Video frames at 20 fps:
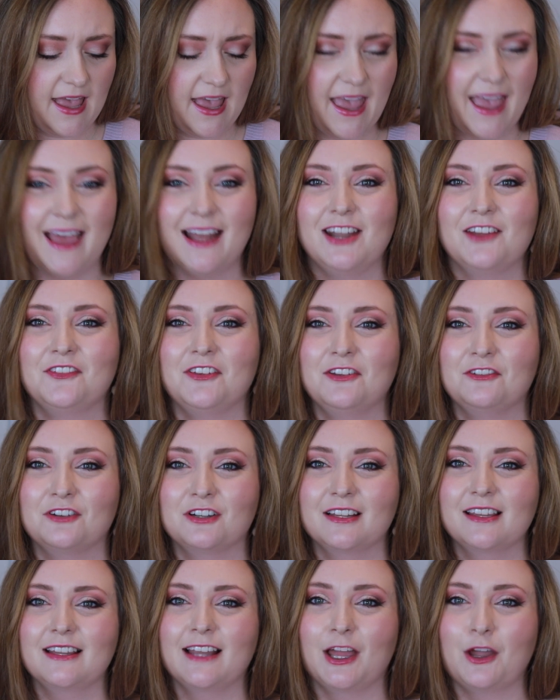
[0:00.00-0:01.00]
And if you
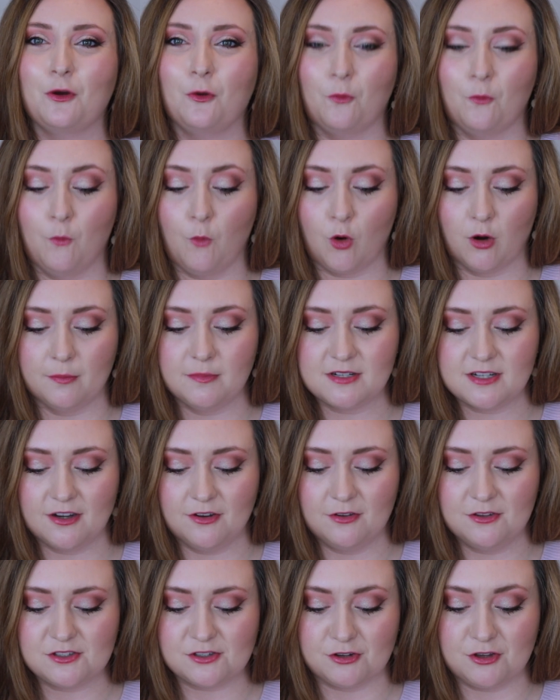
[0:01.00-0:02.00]
really like warm
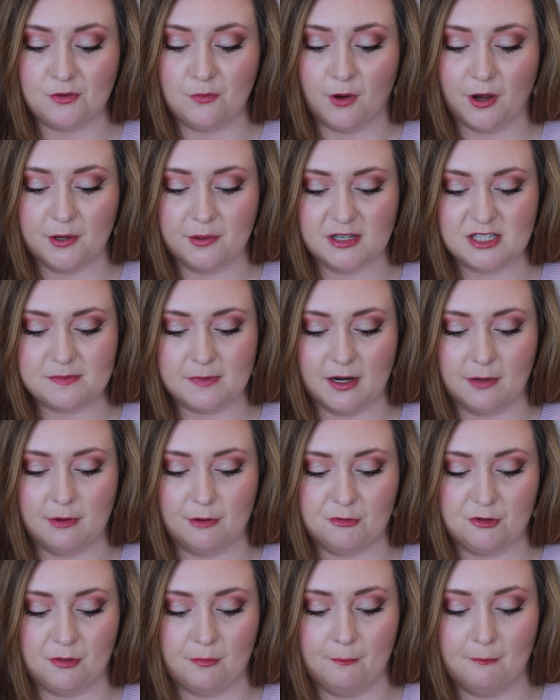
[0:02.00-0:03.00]
tones or you want to
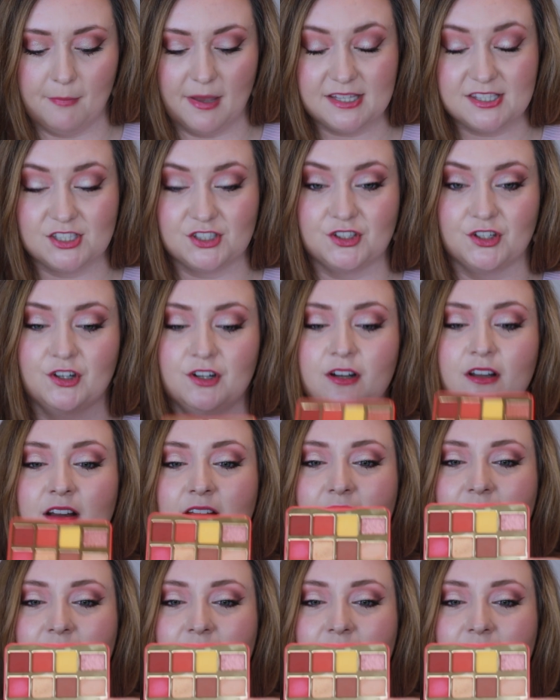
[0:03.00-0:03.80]
experiment with mustard,